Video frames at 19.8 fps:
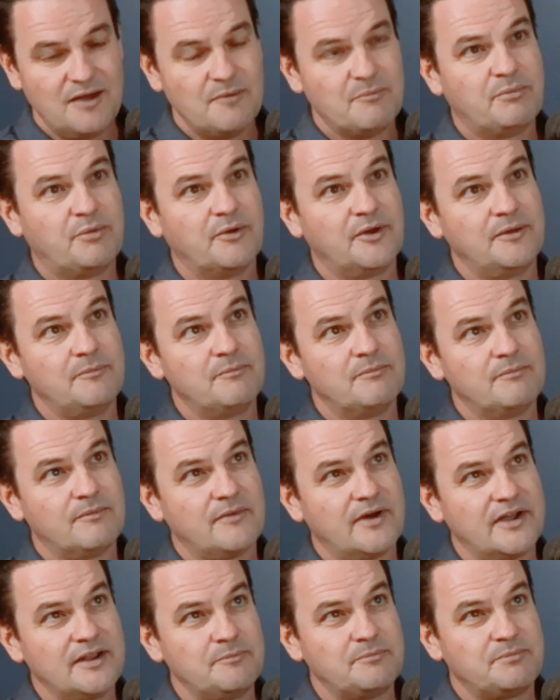but it
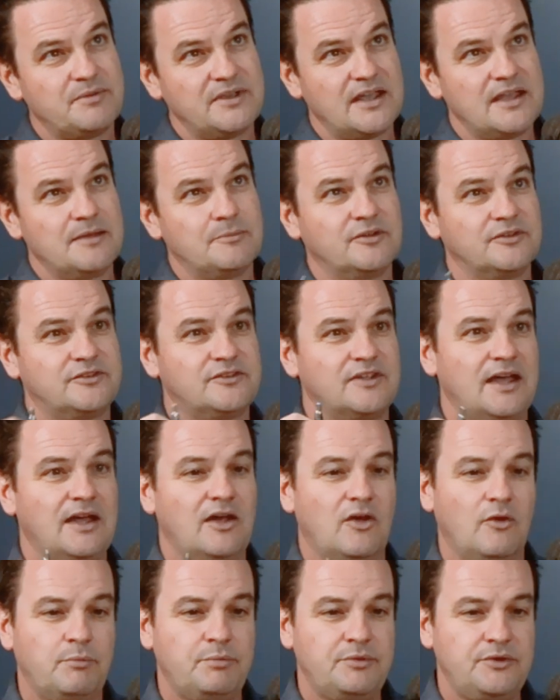might be able to
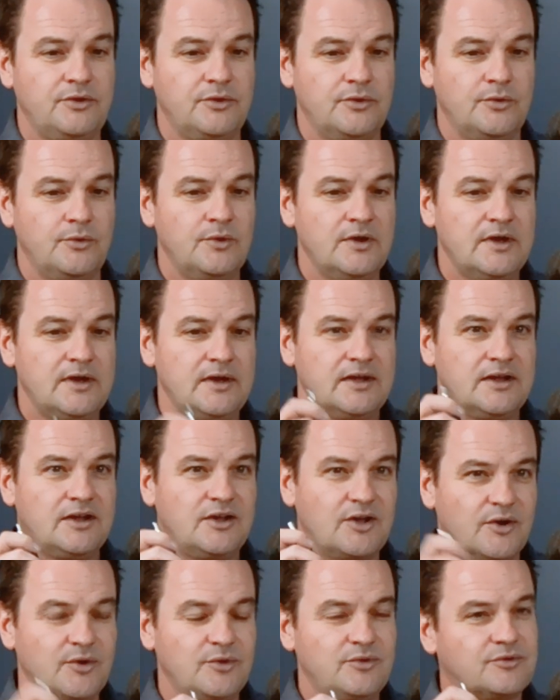help you
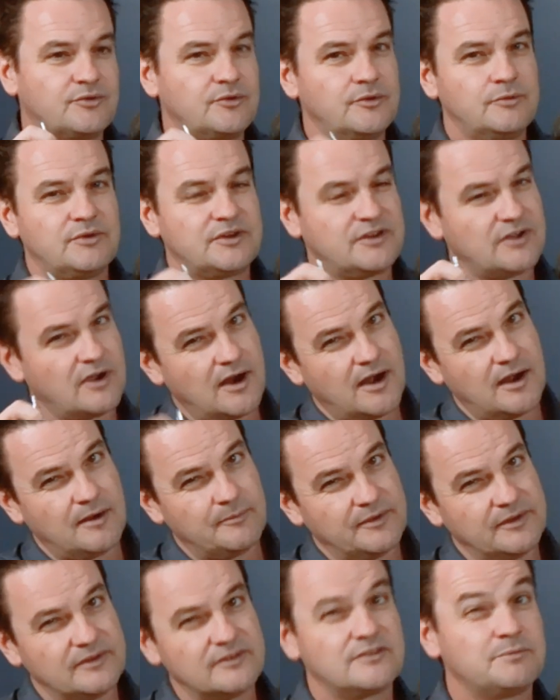go through
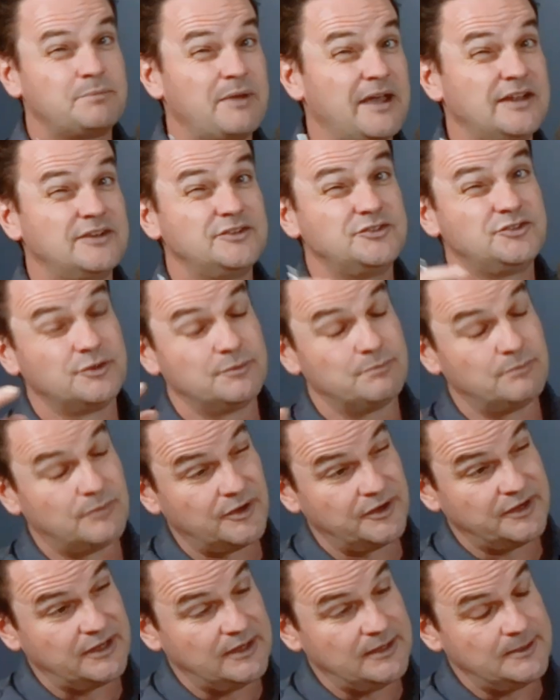retirement, spend your
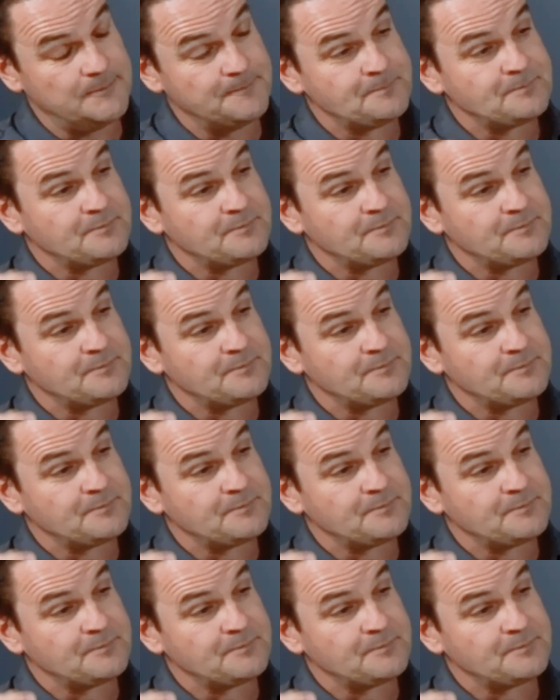money,